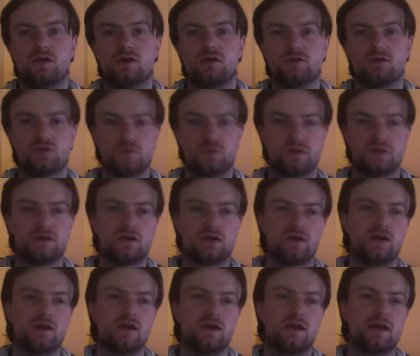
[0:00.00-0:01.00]

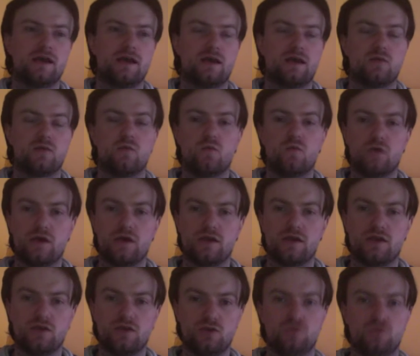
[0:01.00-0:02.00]
Twitter and
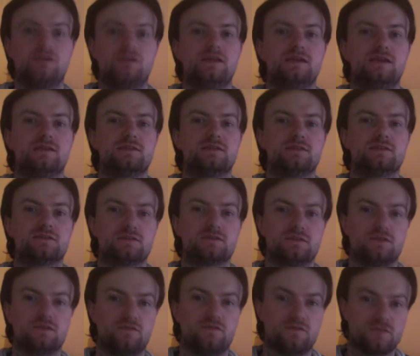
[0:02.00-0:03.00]
why you need
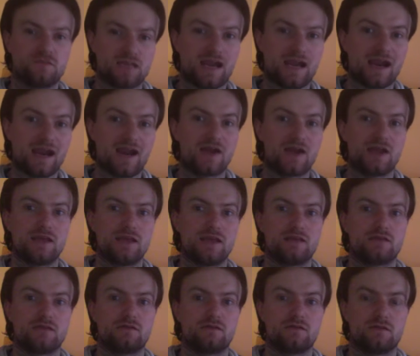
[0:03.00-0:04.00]
to
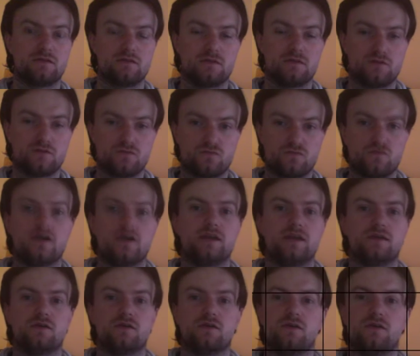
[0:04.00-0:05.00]
target the
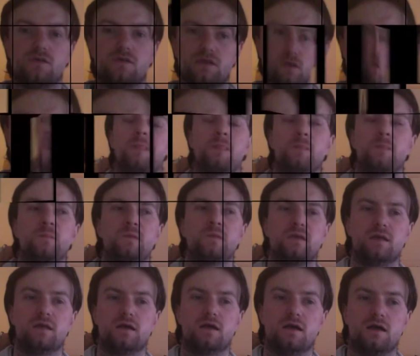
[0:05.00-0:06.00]
right
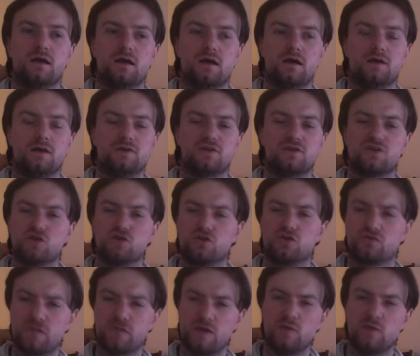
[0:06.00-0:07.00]
audience. Another
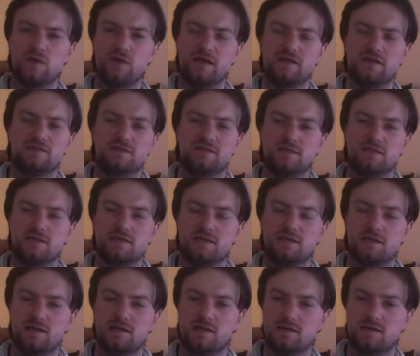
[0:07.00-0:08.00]
great way
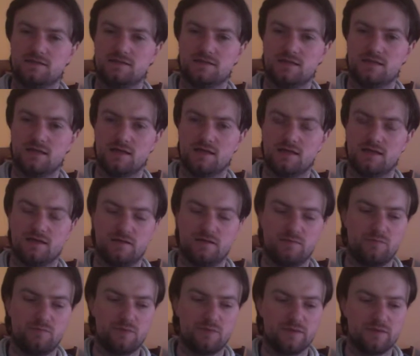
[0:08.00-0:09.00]
to
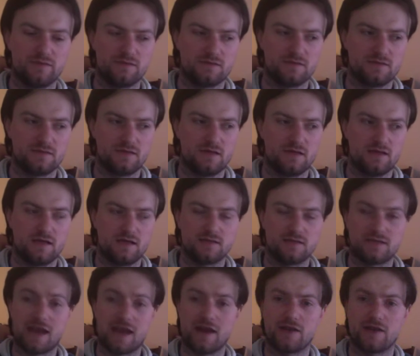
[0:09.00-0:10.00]
build a
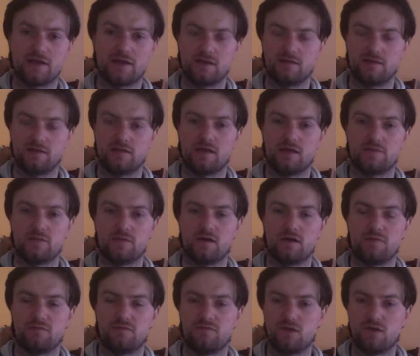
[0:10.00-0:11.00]
targeted
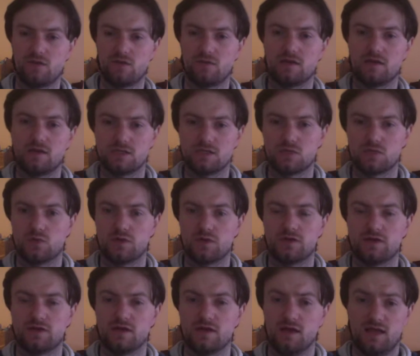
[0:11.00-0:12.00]
hip-hop following on
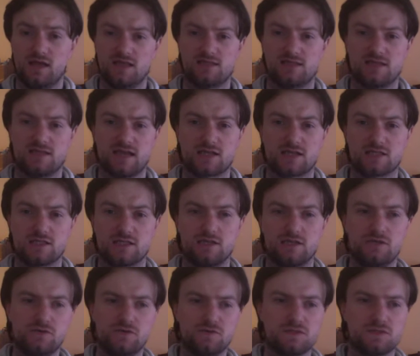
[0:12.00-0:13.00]
Twitter is to actually
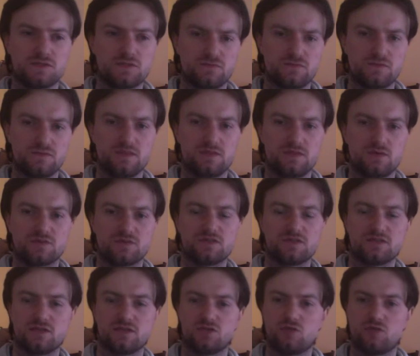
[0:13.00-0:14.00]
use the
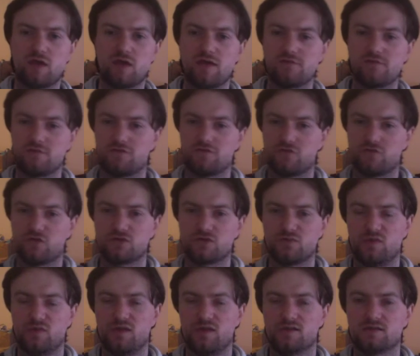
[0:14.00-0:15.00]
resources that you have in the
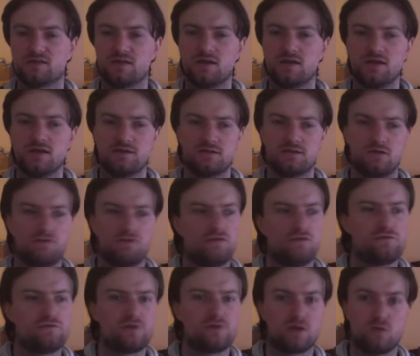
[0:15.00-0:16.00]
first place. So if
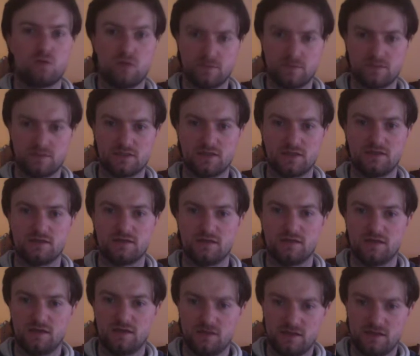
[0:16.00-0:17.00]
you've got a website,
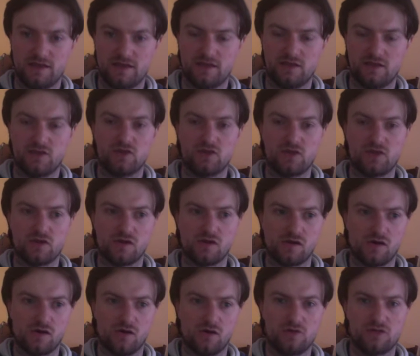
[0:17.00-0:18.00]
hey,
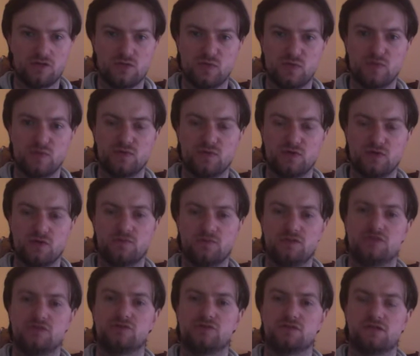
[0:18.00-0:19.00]
all these people coming
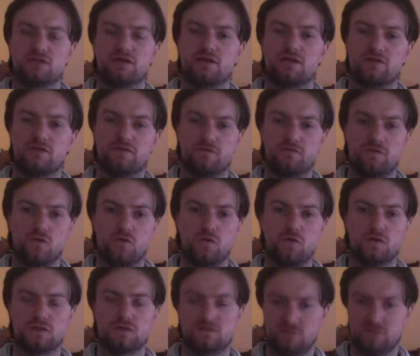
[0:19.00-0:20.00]
to your site are
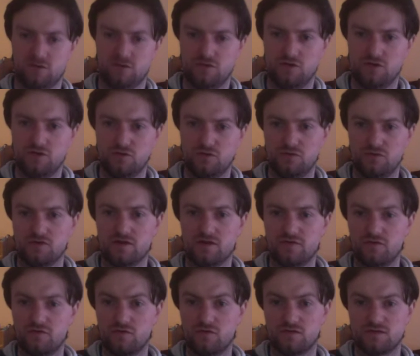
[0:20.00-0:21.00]
focused on you. They're
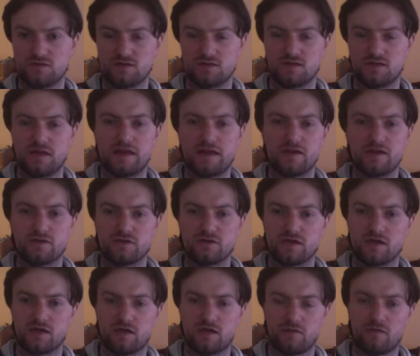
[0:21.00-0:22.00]
not focused on any other
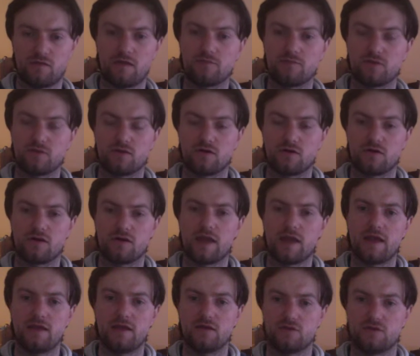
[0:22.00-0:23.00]
kind of rapper or
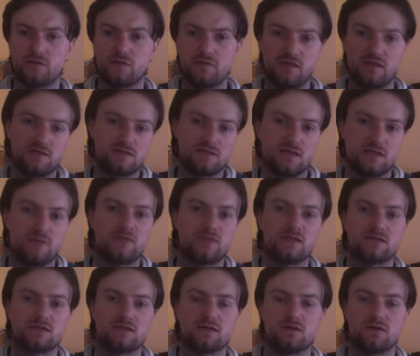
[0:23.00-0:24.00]
any other mixtape
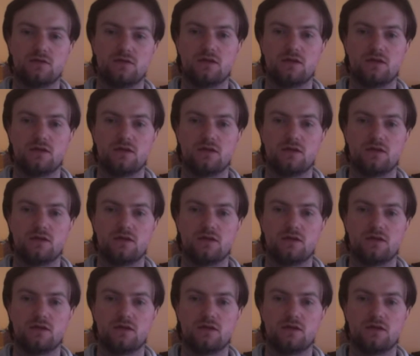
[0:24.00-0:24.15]
that's out.